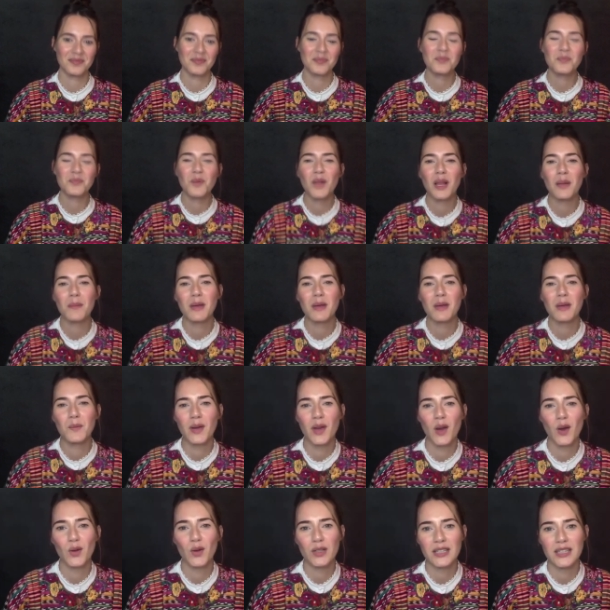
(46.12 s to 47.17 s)
Well, I mean, we
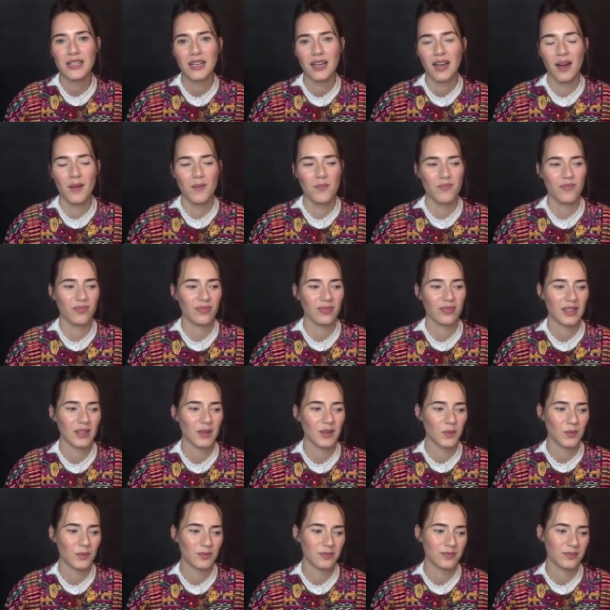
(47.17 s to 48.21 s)
only, um,
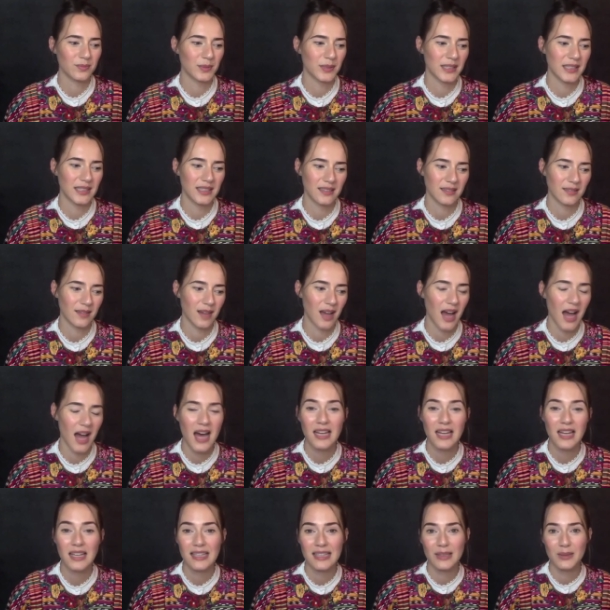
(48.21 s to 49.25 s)
we
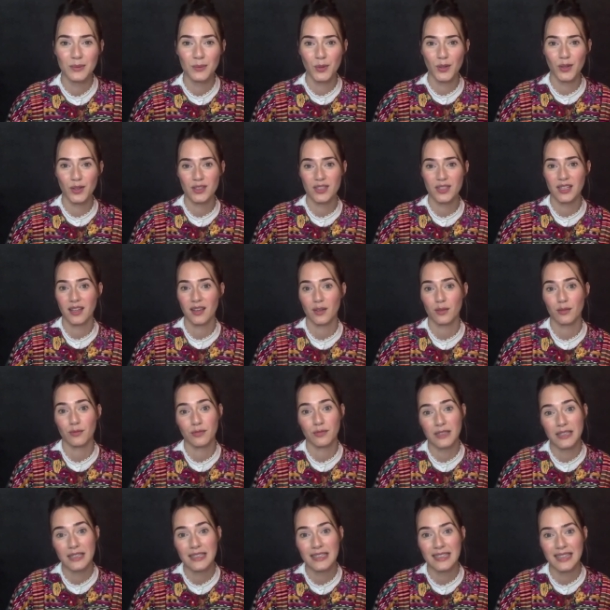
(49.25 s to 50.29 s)
hardly worked together,
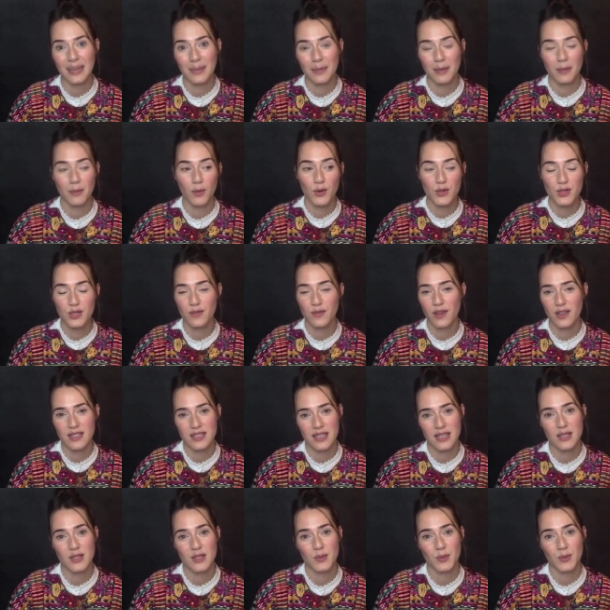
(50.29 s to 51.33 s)
really. I mean, most of our scenes